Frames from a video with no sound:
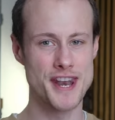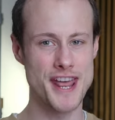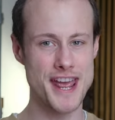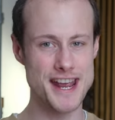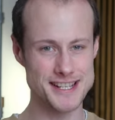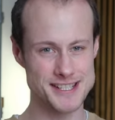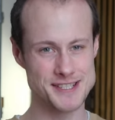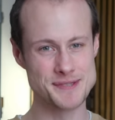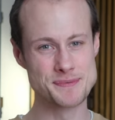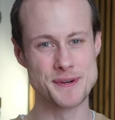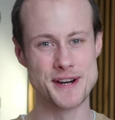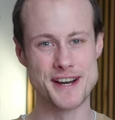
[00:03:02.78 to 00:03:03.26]

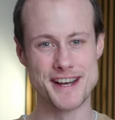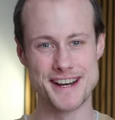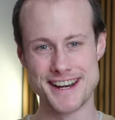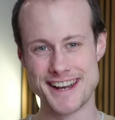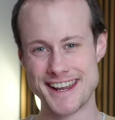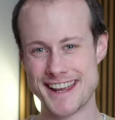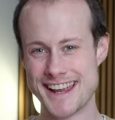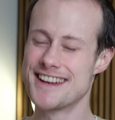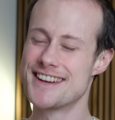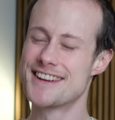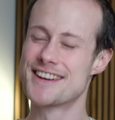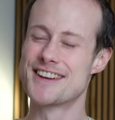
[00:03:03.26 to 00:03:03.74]
next
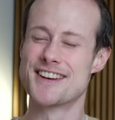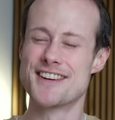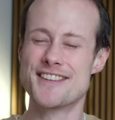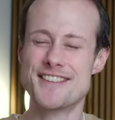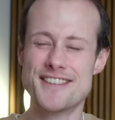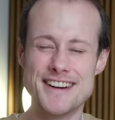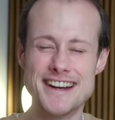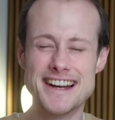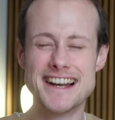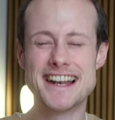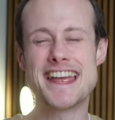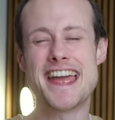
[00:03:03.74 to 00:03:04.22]
one you're gonna
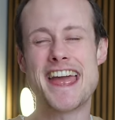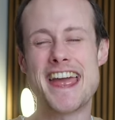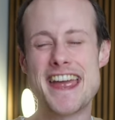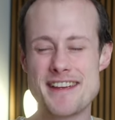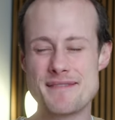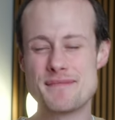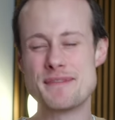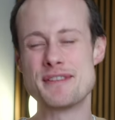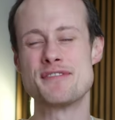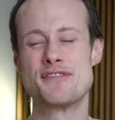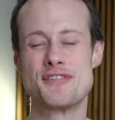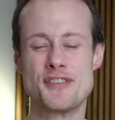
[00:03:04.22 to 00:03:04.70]
really
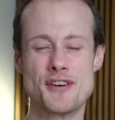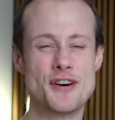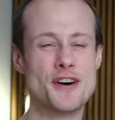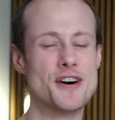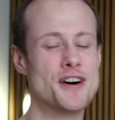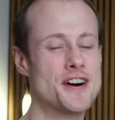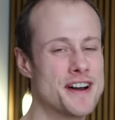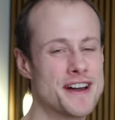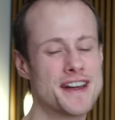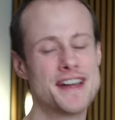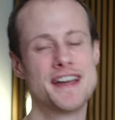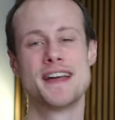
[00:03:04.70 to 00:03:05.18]
hate me
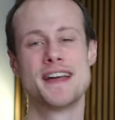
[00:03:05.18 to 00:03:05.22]
for,